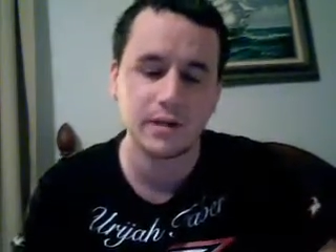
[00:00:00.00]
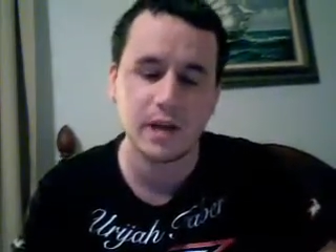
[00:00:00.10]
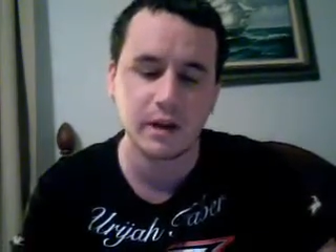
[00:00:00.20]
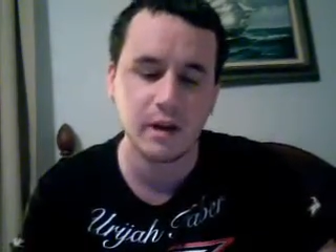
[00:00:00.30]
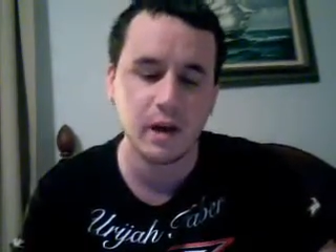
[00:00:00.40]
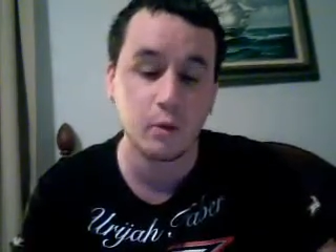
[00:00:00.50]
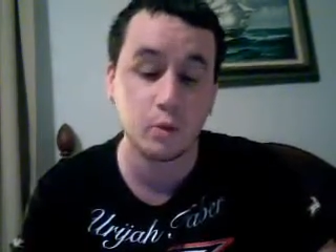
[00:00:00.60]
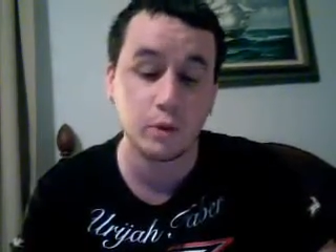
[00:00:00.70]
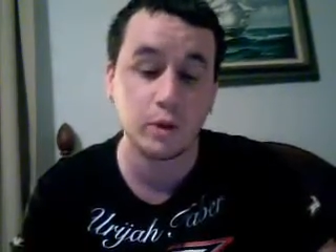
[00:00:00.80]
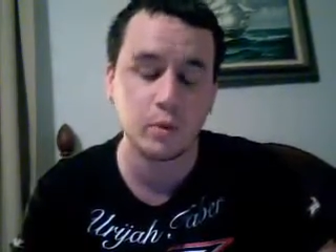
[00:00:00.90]
He's got a
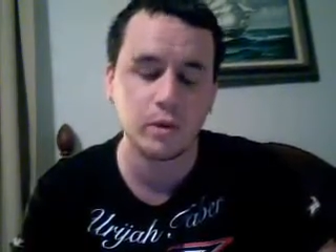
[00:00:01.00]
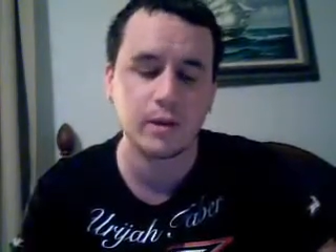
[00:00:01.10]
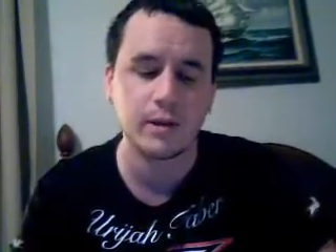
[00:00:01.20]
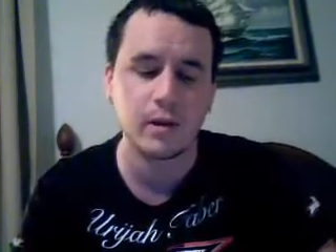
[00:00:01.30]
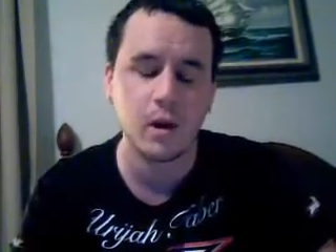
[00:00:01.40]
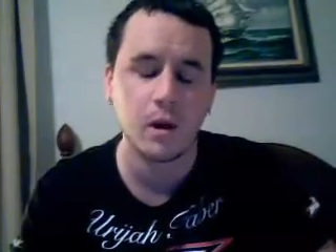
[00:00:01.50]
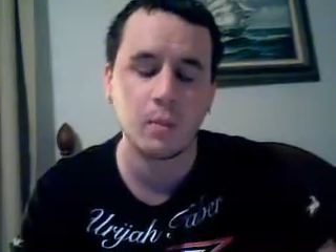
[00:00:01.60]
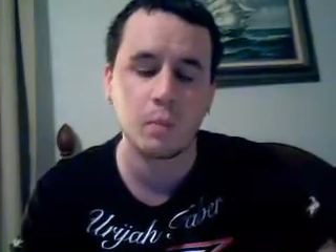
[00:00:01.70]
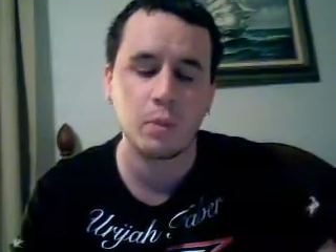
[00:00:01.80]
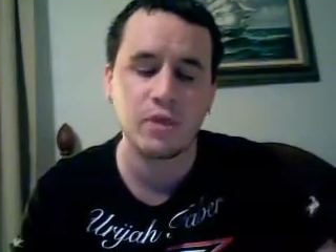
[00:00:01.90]
really, really
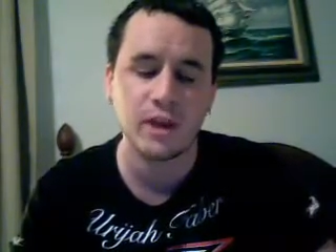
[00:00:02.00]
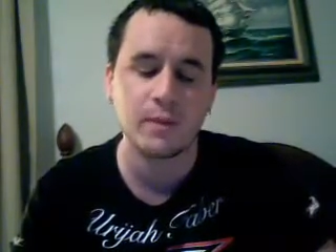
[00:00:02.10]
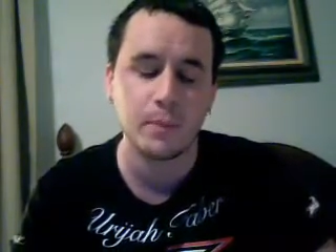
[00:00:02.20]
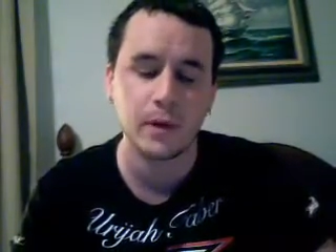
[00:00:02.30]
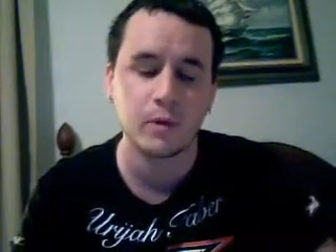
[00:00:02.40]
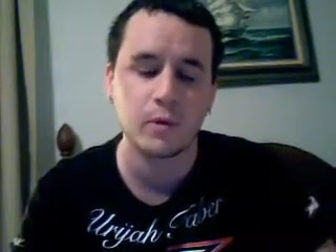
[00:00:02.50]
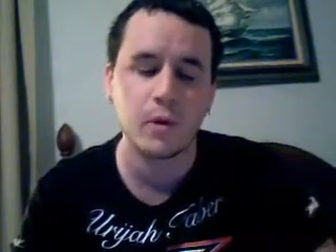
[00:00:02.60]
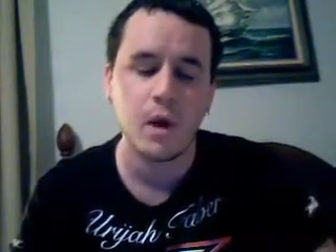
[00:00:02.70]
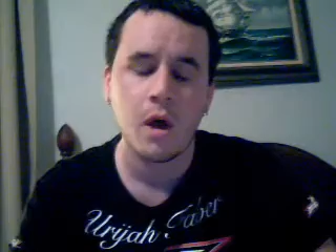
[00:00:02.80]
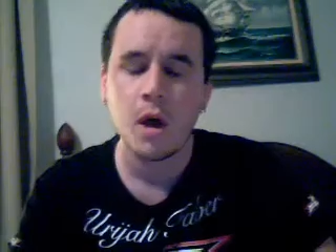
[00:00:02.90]
thick beard.
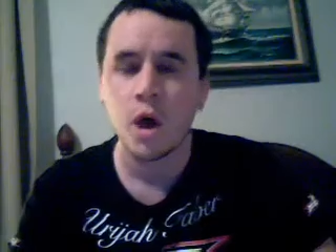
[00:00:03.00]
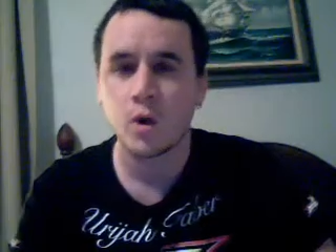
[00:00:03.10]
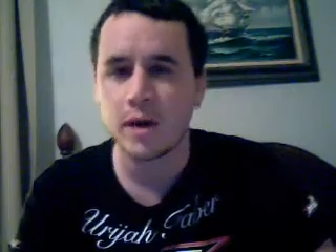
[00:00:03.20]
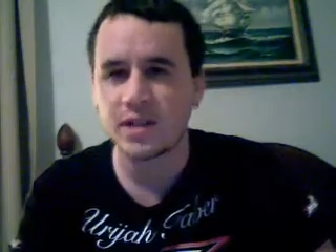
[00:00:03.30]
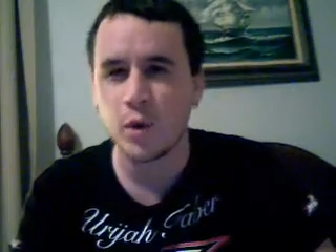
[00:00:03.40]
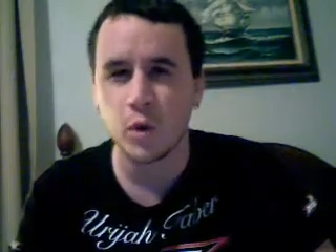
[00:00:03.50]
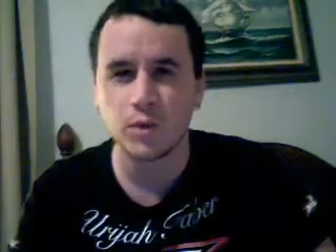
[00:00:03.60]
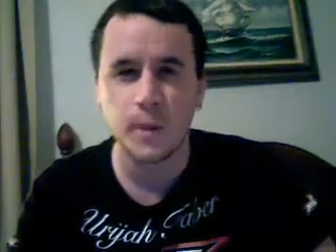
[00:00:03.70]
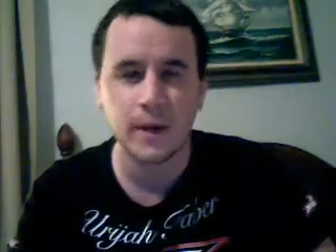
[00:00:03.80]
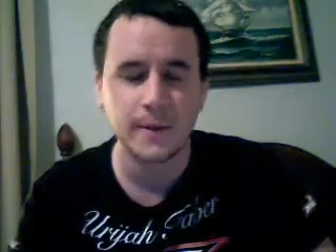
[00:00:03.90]
Crazy
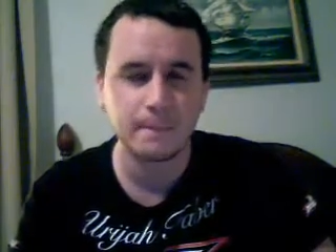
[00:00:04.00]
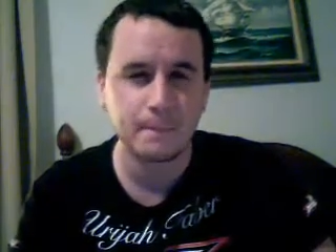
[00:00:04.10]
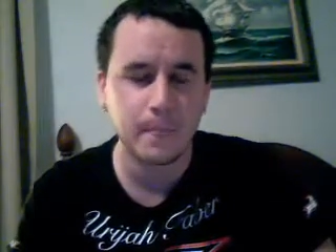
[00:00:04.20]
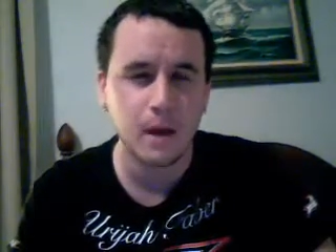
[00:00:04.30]
Horse Bennett.